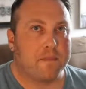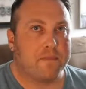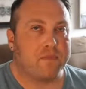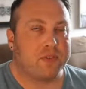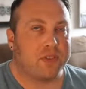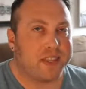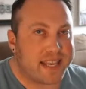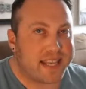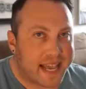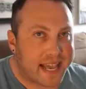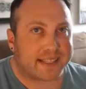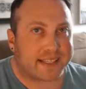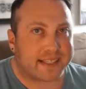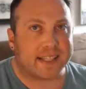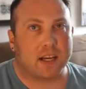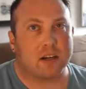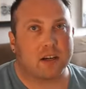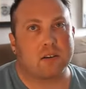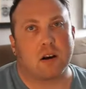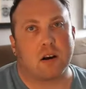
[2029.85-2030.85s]
Yes,
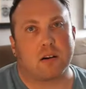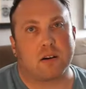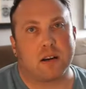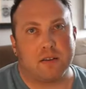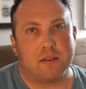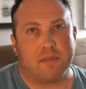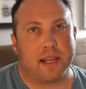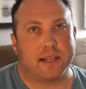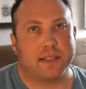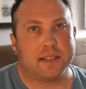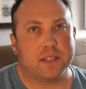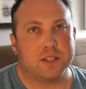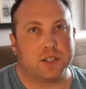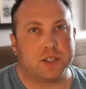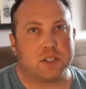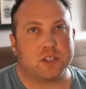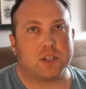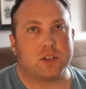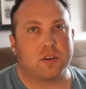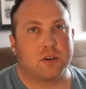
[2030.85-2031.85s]
there are
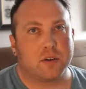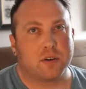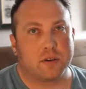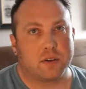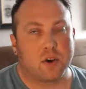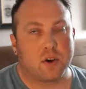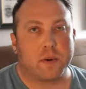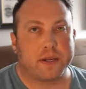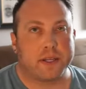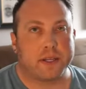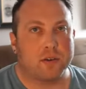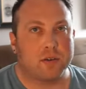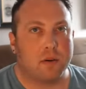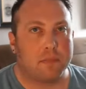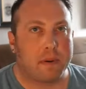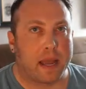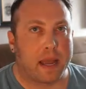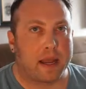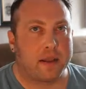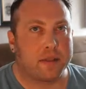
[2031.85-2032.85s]
advantages to going to a
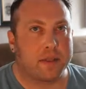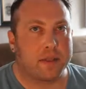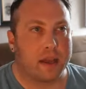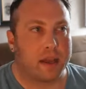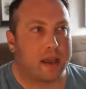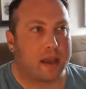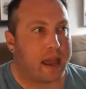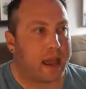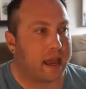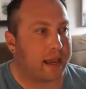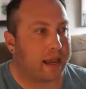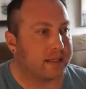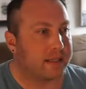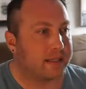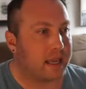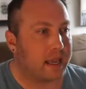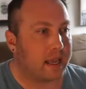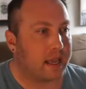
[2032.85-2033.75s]
bank that has